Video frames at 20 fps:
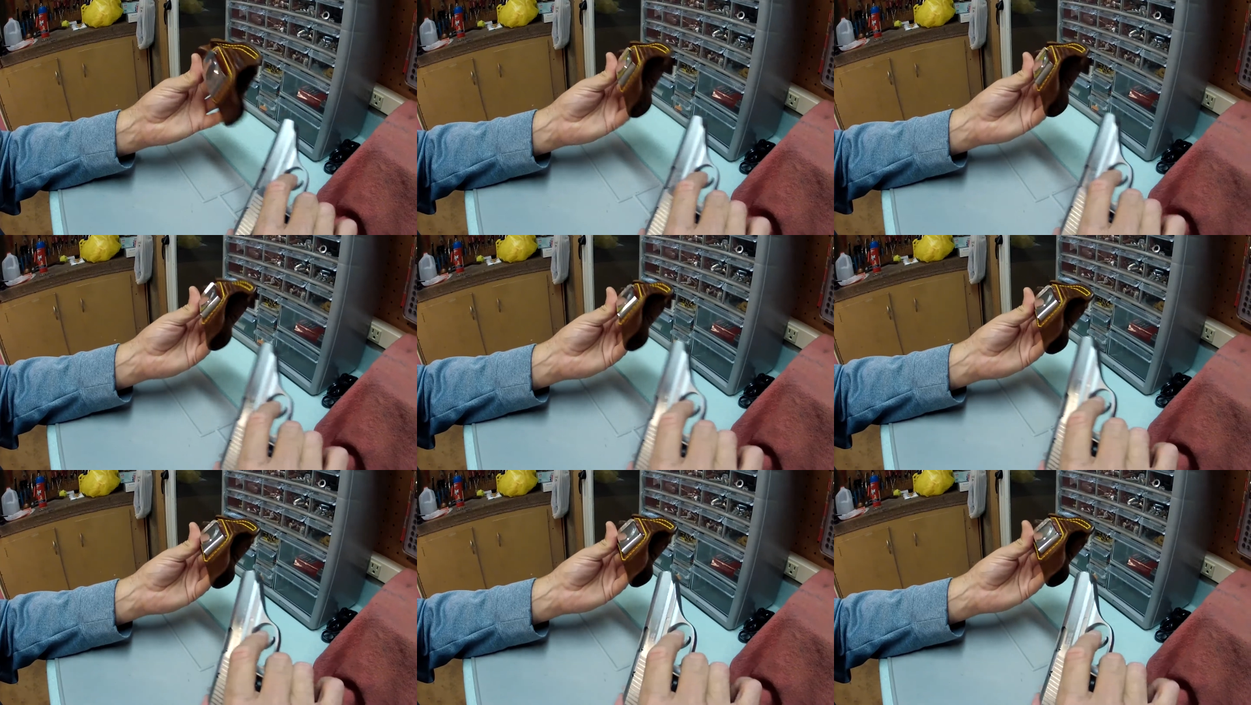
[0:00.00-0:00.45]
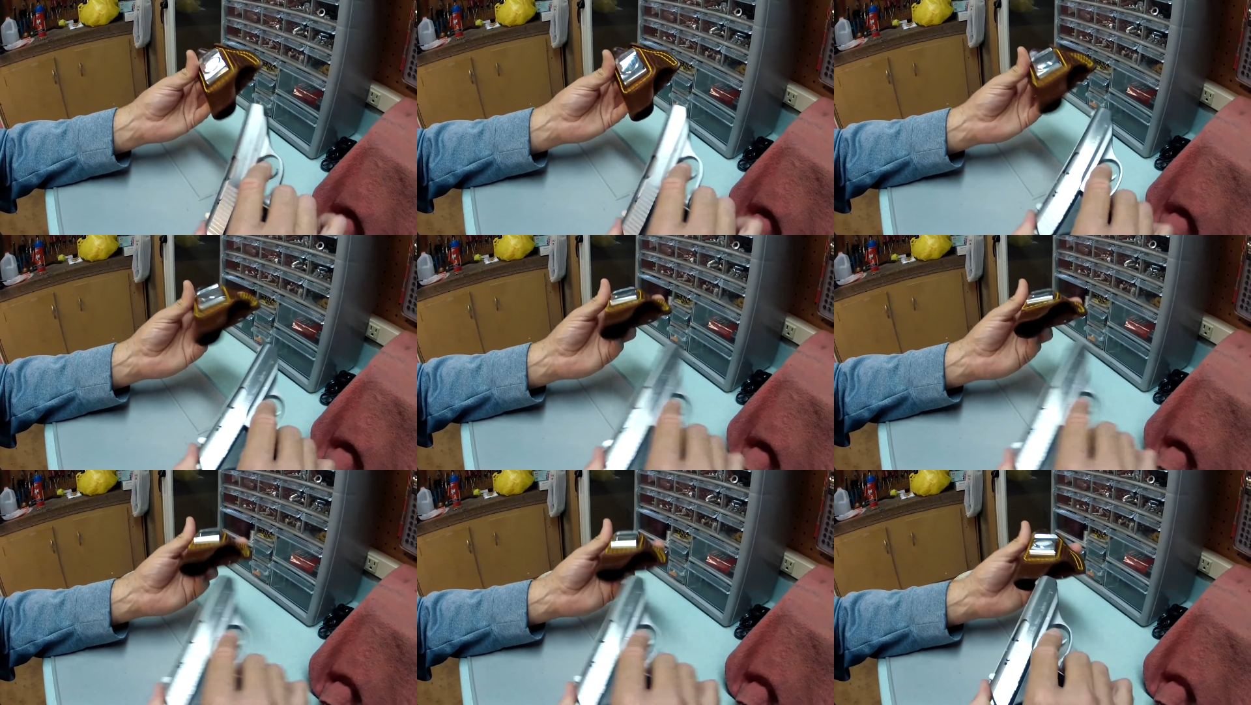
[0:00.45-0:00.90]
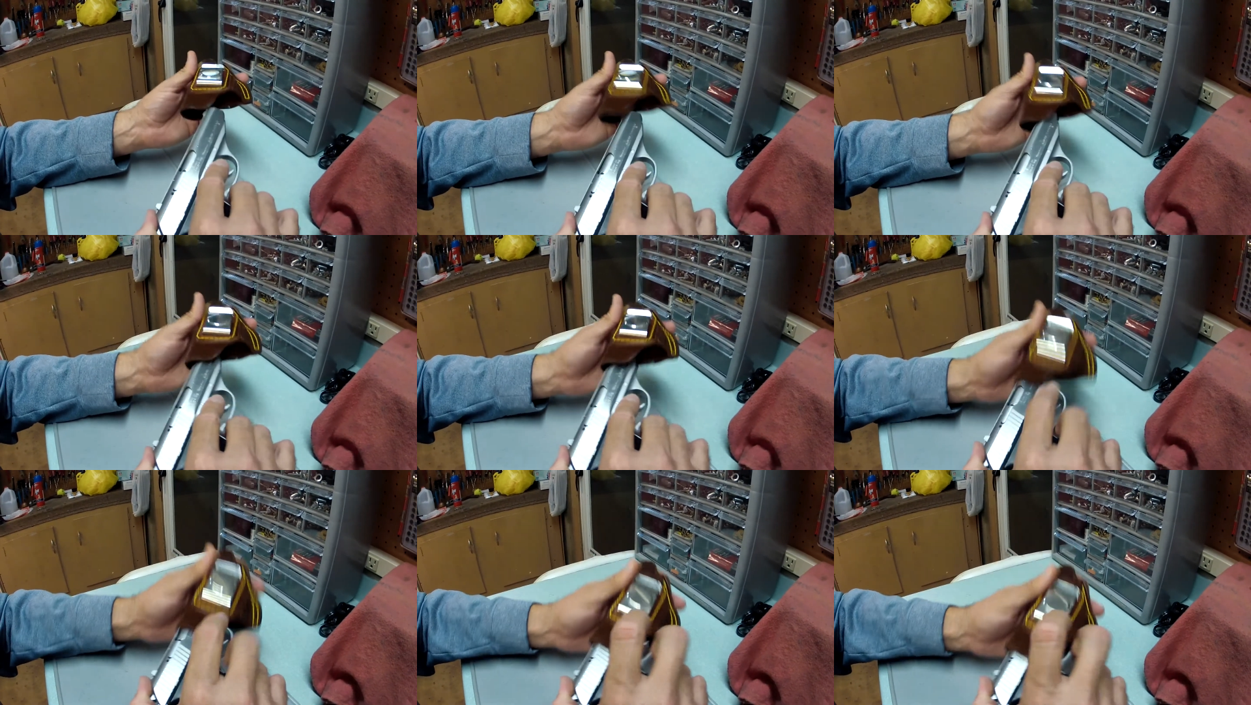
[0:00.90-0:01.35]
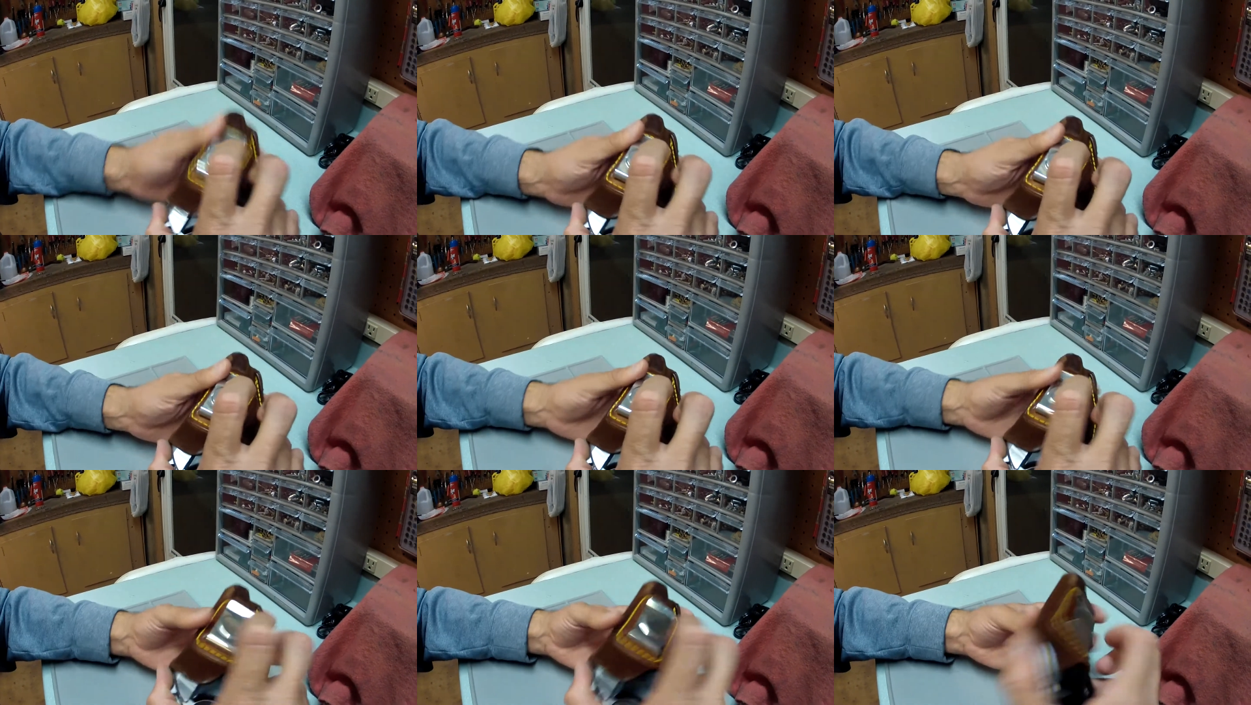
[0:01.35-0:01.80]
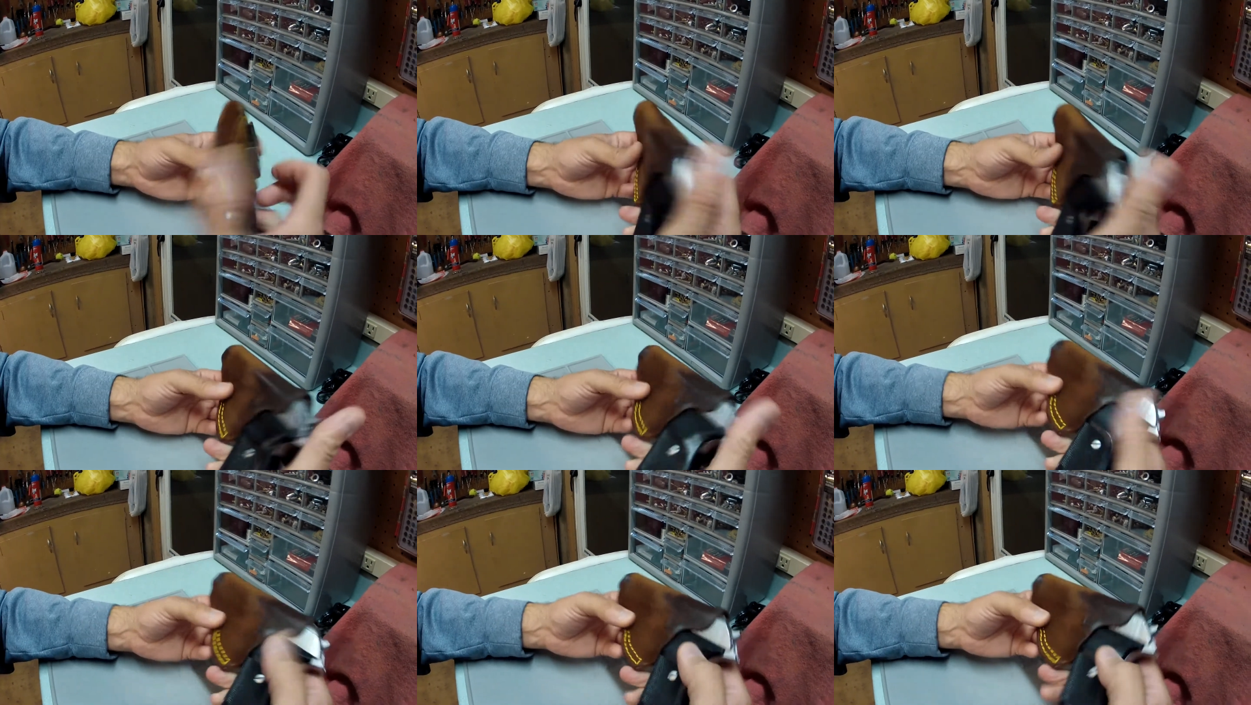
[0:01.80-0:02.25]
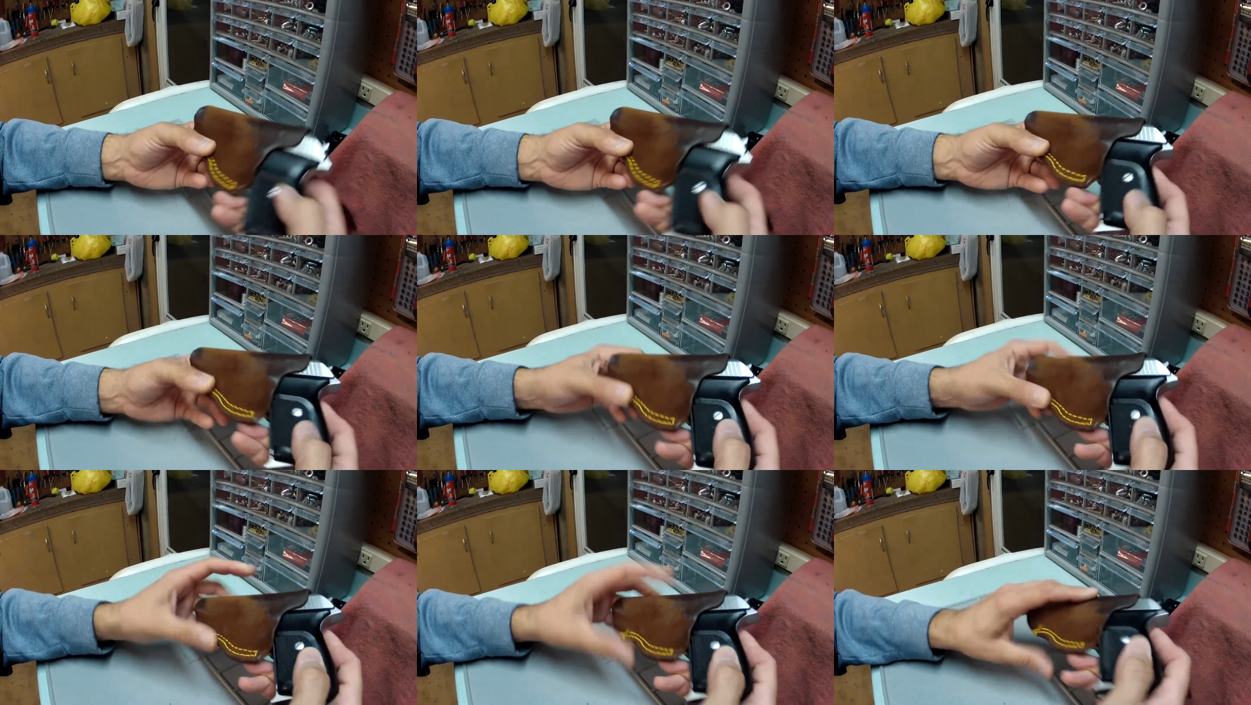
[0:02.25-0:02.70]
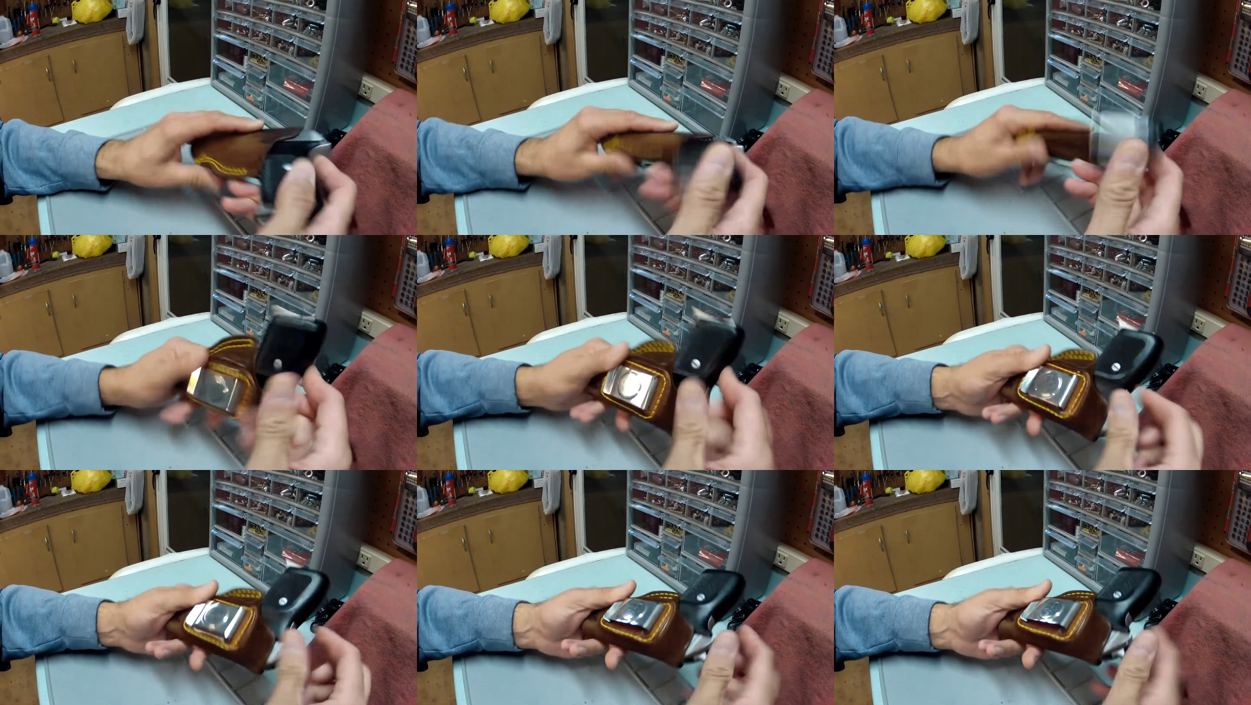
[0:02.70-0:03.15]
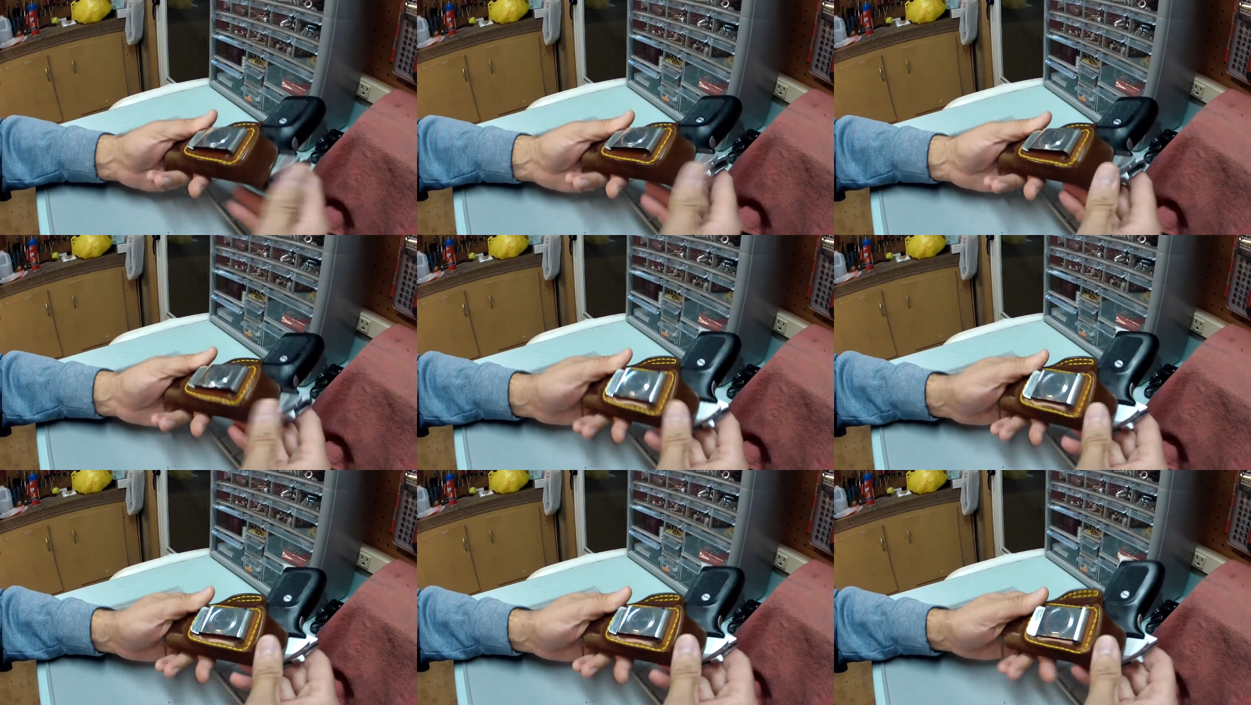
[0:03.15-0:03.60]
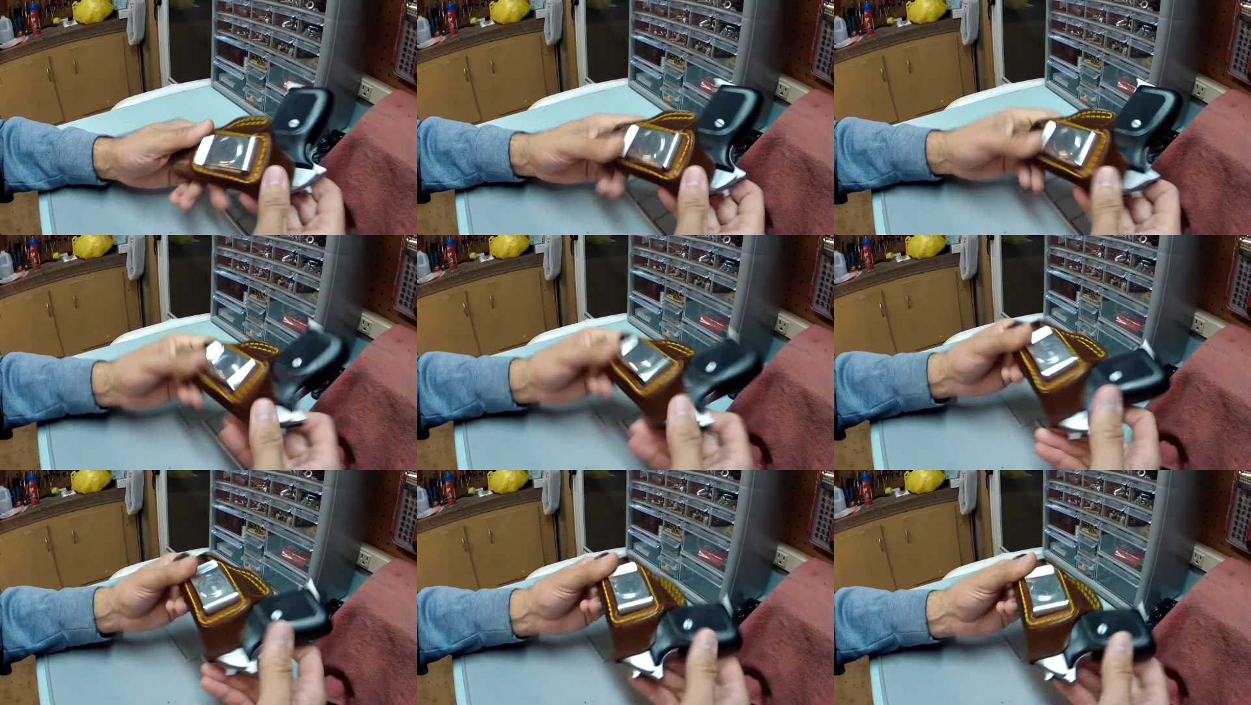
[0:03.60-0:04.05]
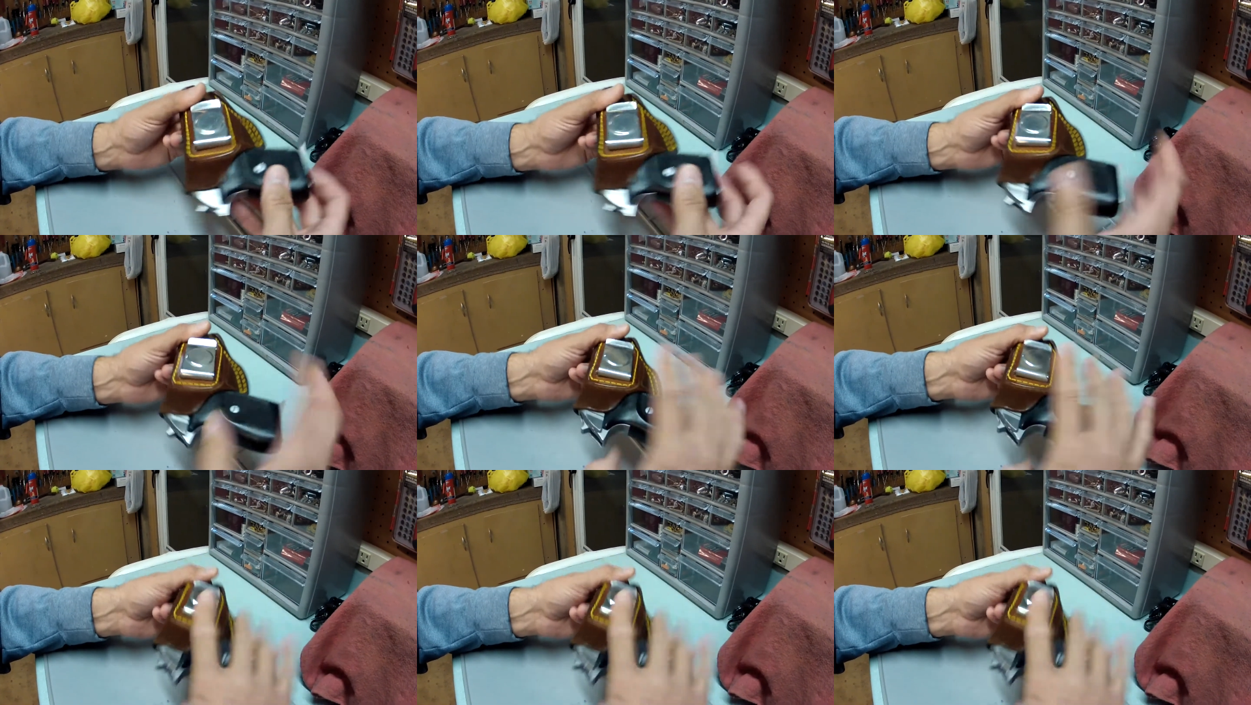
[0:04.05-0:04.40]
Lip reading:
Nobody's mouth can be seen.